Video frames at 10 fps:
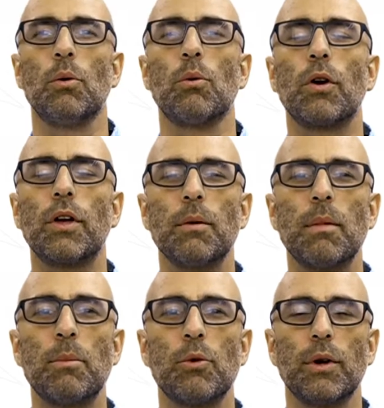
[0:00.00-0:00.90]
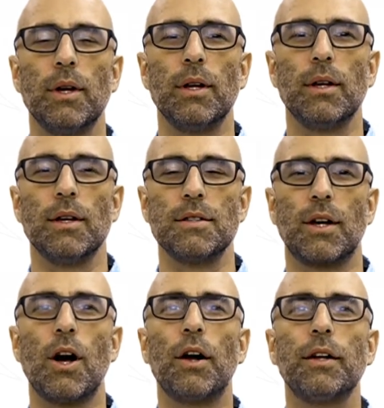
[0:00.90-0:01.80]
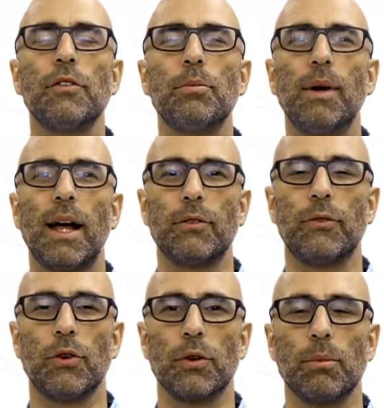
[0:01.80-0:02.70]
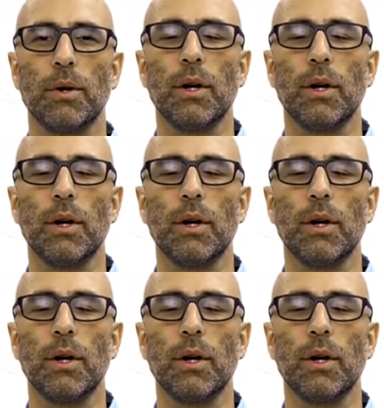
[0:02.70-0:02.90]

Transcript: Working memory is a cognitive platform